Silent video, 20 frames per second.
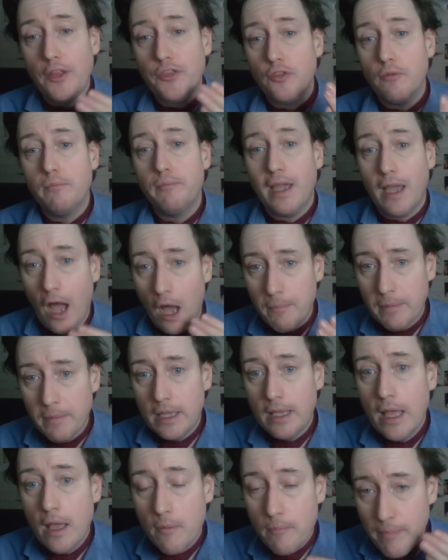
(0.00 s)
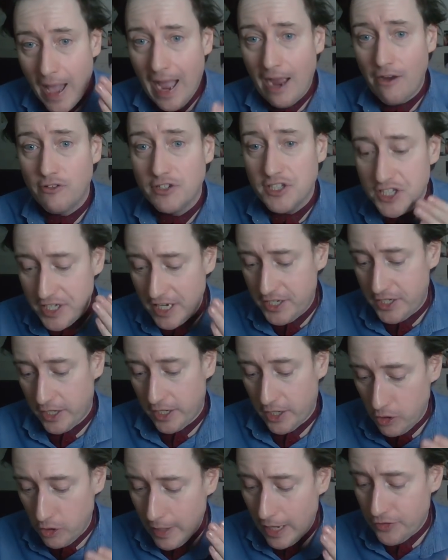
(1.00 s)
them becoming
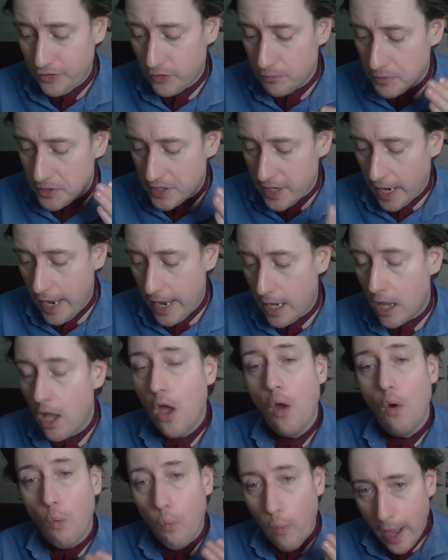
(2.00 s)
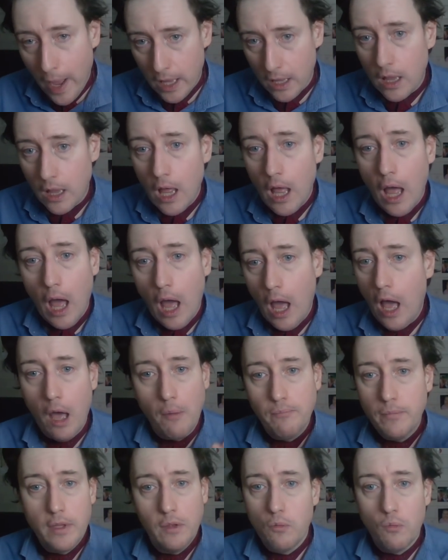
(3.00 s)
parasitic. You get them saying, well,
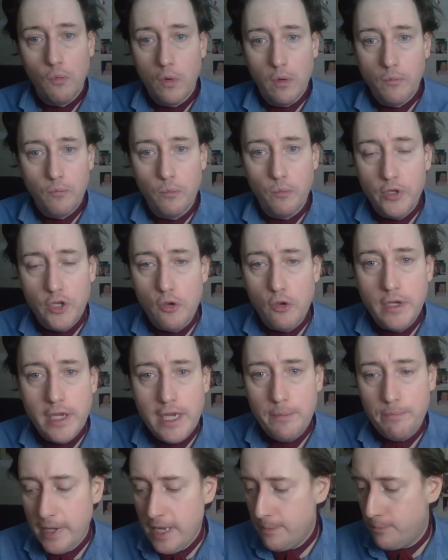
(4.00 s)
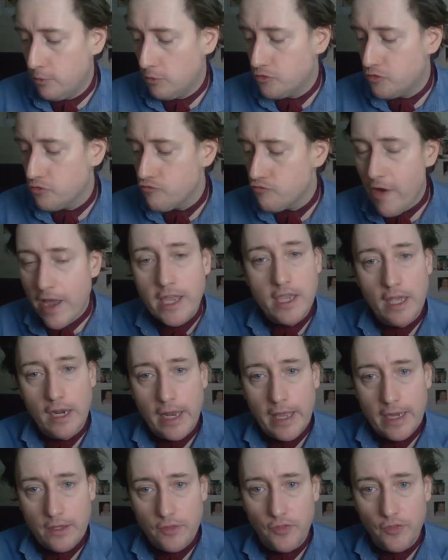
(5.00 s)
you need people to
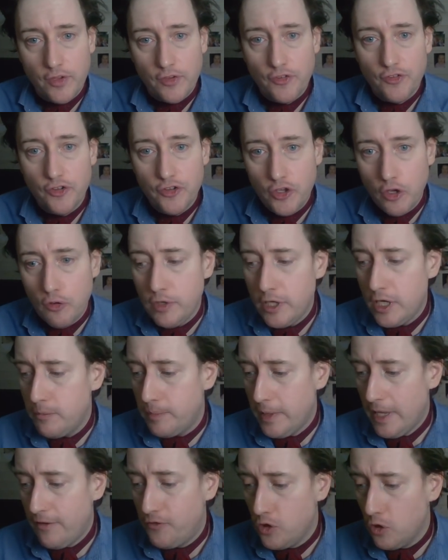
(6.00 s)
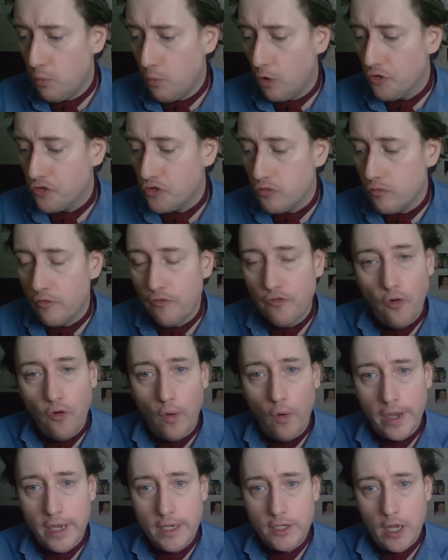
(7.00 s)
regulate this. If you want to
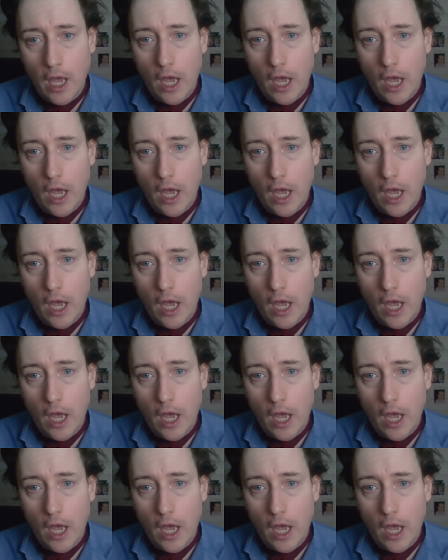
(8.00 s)
avoid